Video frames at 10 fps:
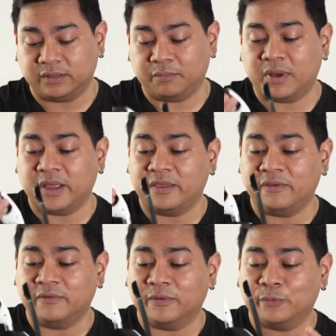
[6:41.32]

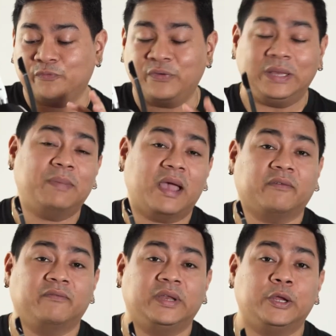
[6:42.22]
my
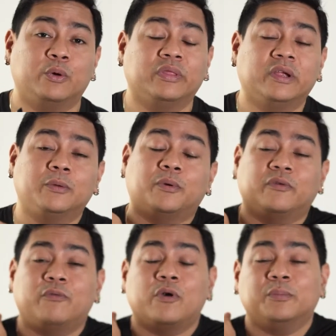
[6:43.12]
feedback video on their
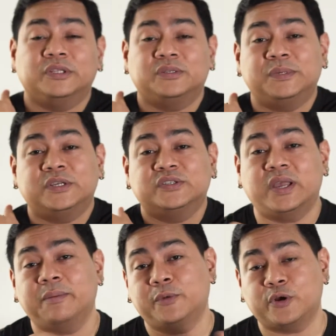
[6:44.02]
performance because
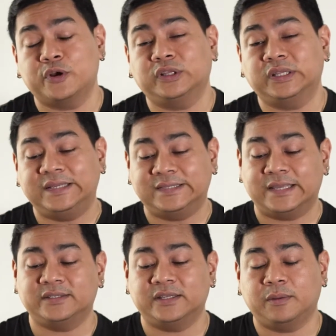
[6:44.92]
I'm currently
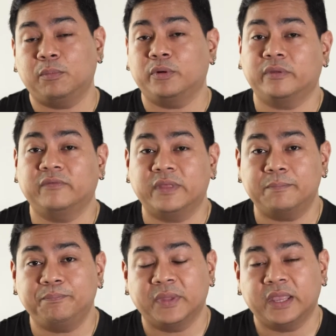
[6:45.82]
testing both of
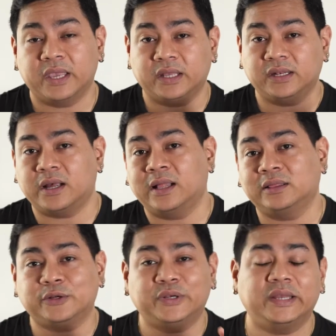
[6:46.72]
them and
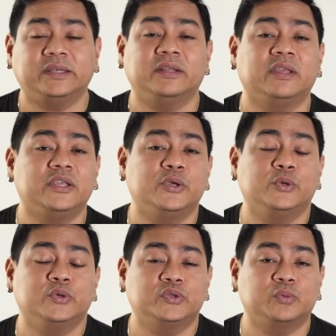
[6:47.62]
alternating the
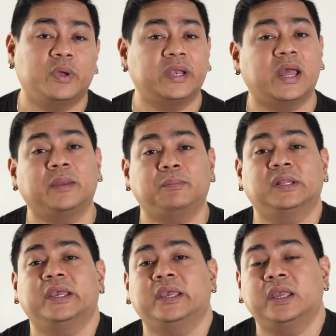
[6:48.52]
use when I
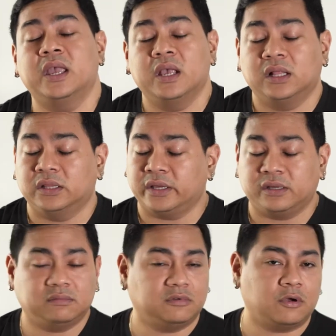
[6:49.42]
play
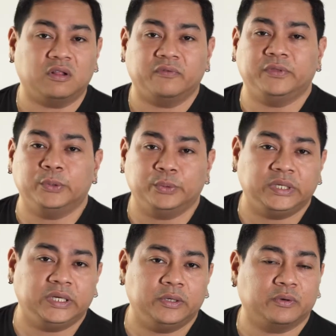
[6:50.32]
like Call of
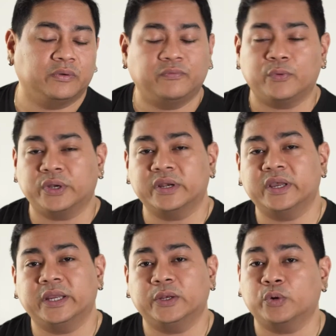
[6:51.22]
Duty or
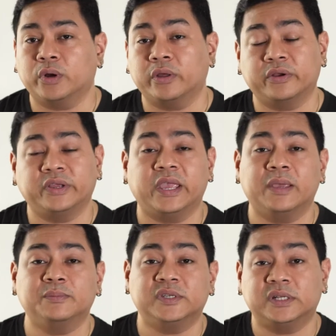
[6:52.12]
Fortnite or other
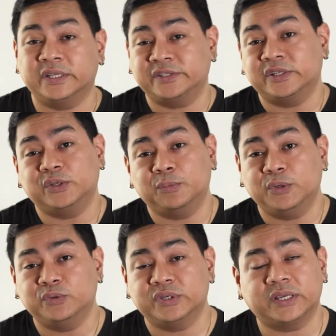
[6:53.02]
games and listen to
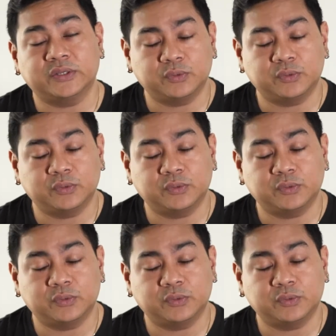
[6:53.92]
music as